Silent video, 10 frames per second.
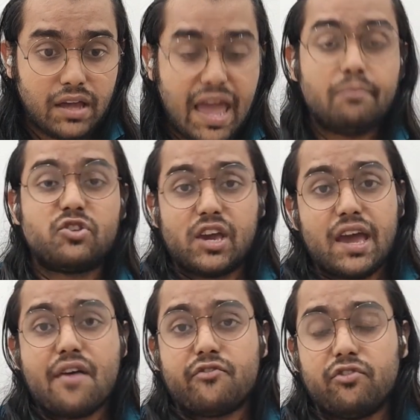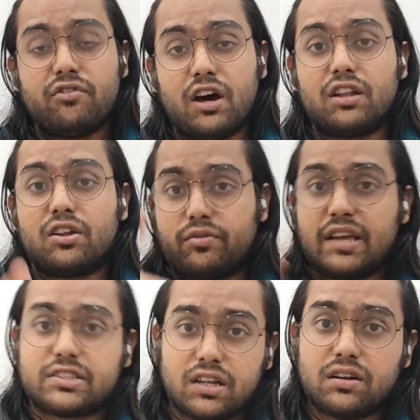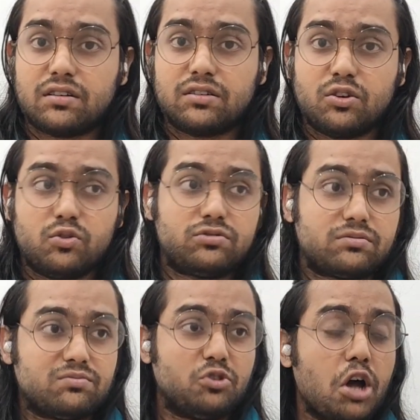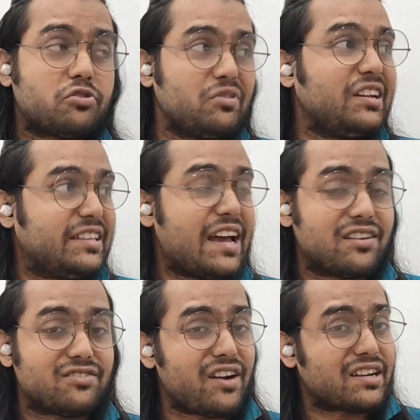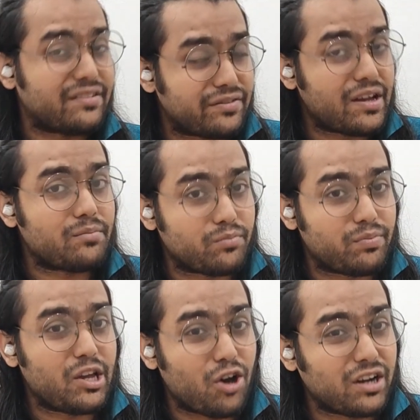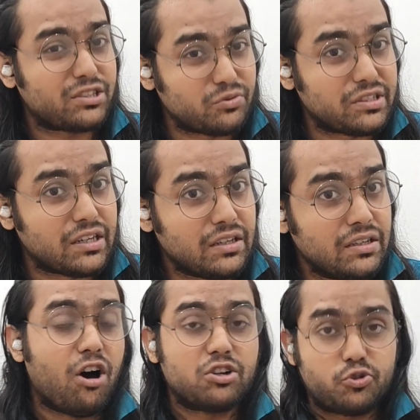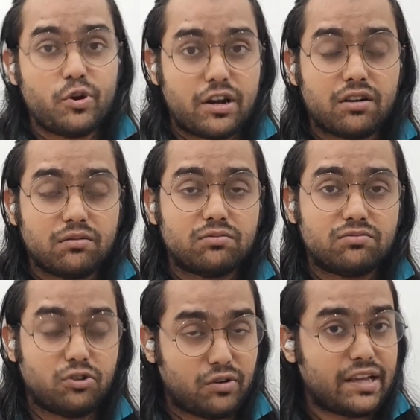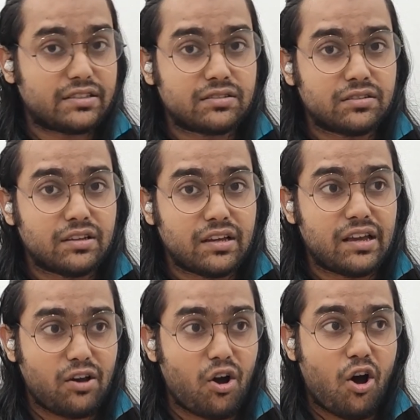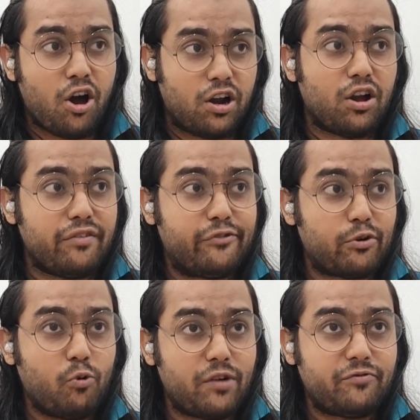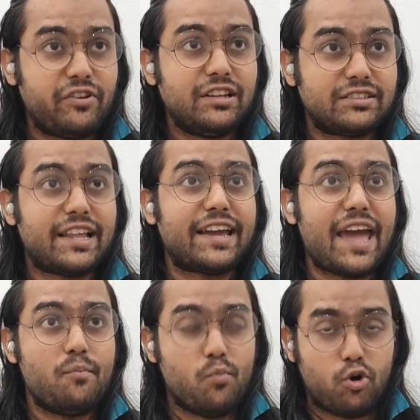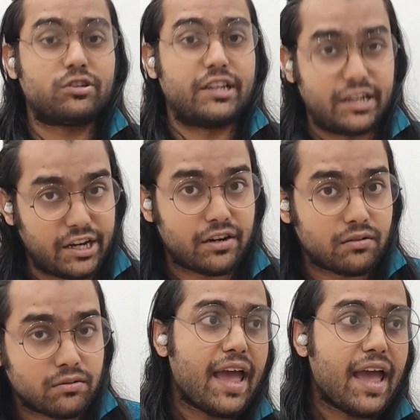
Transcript: MJF, another wrestler, who's not really that attractive, if I'm being honest with you, on Twitter, no less, on and off for what feels like more than a year.